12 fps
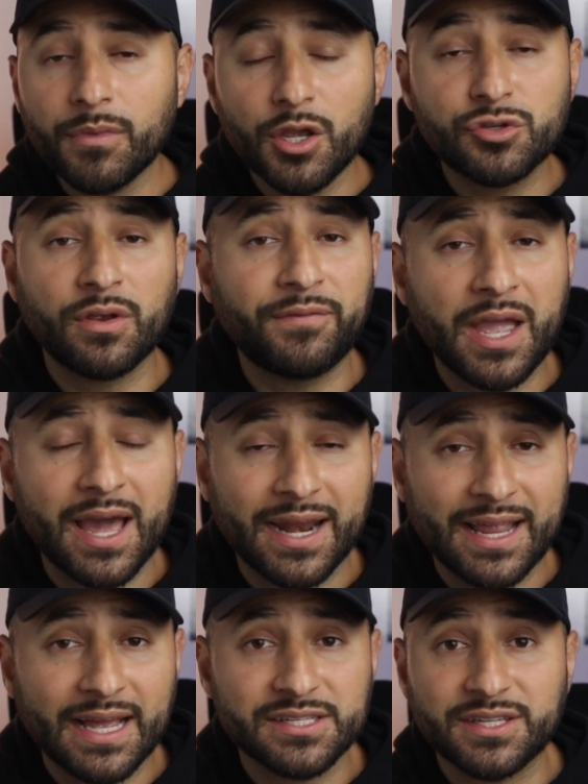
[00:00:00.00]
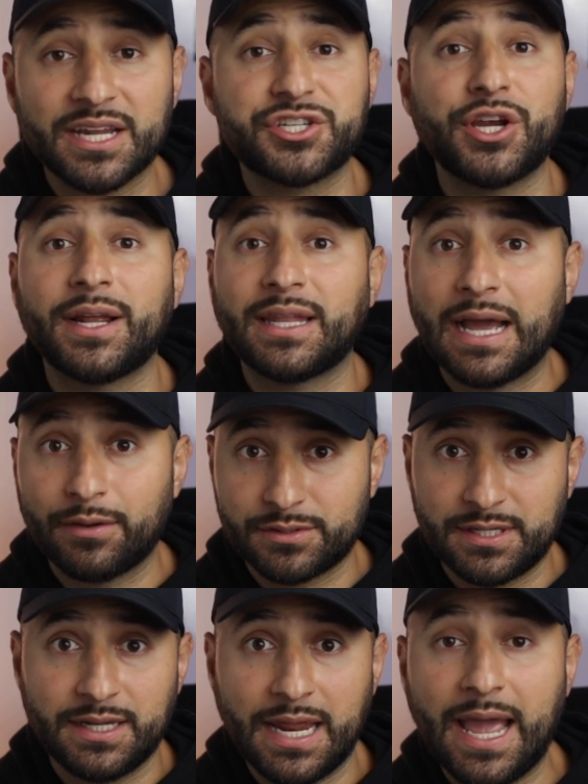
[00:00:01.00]
So if you had a guest that checked out
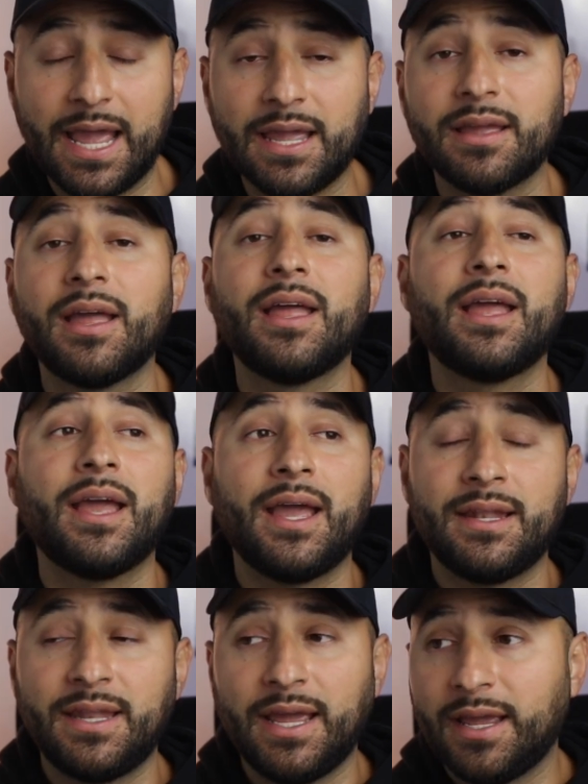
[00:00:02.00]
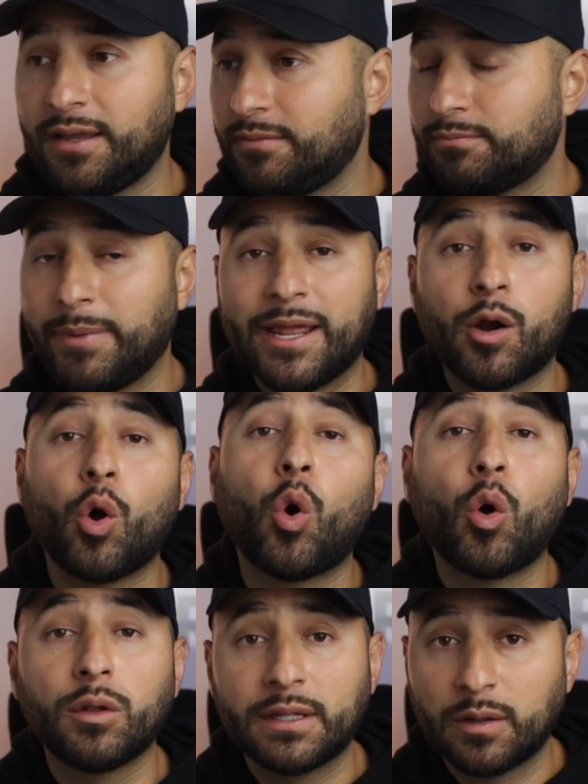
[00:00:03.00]
today and they made a
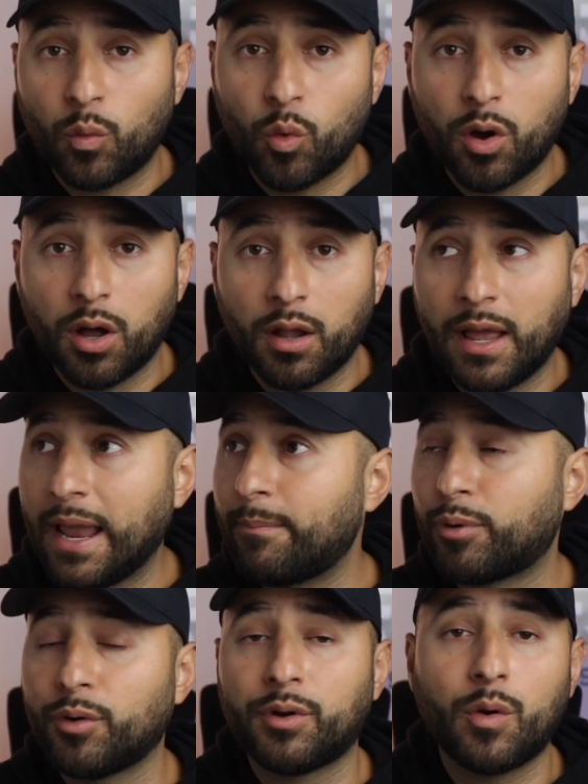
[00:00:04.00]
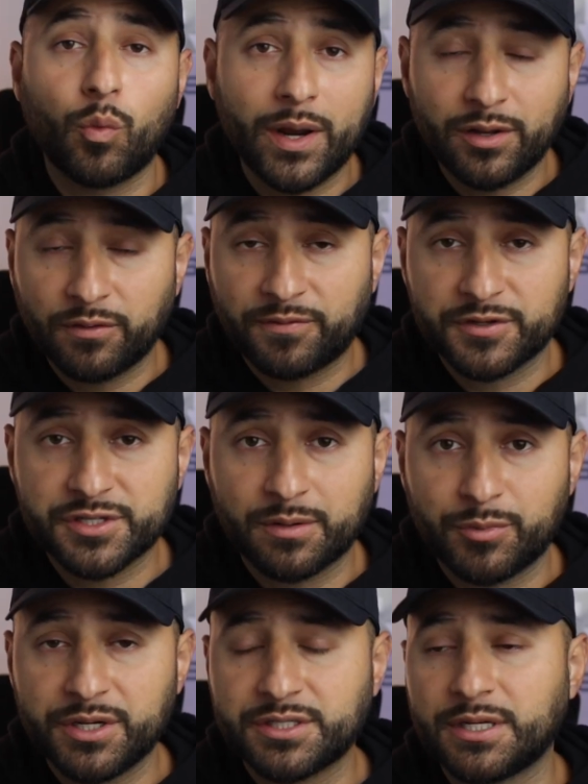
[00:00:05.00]
hole in the wall and broke a window for some
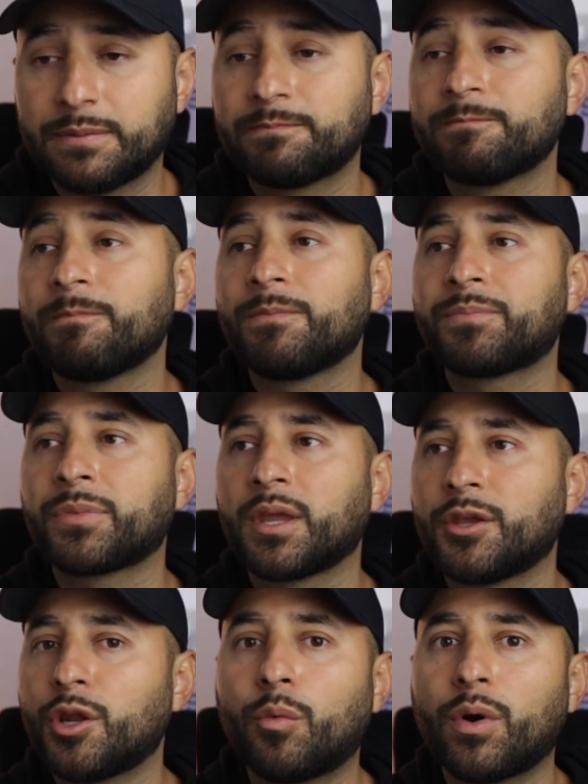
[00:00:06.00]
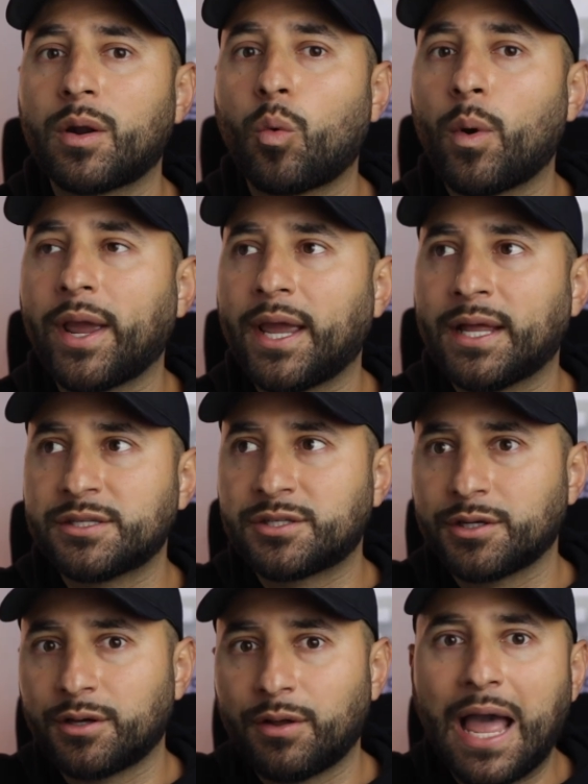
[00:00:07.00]
reason, you don't want to wait
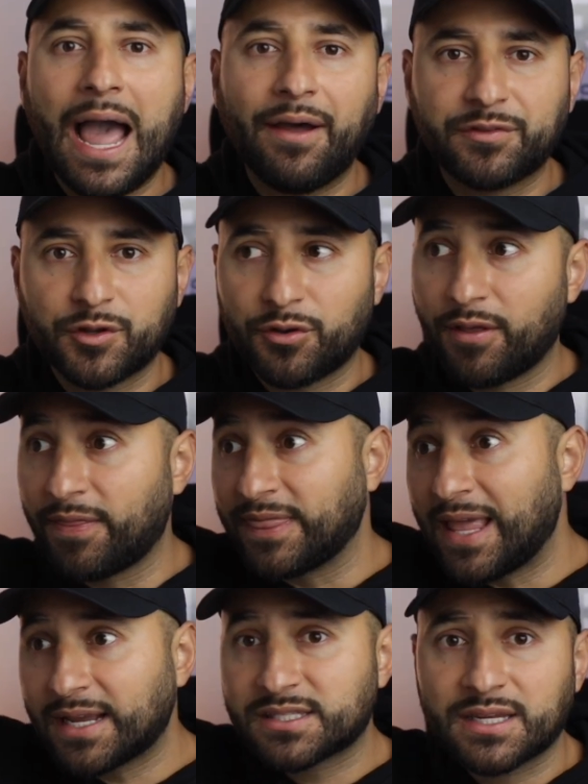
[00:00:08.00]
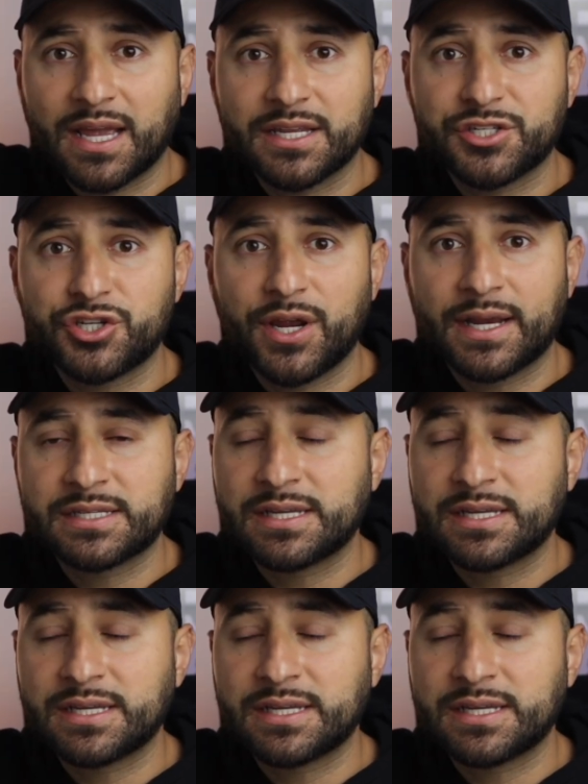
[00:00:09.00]
until after the next guest checks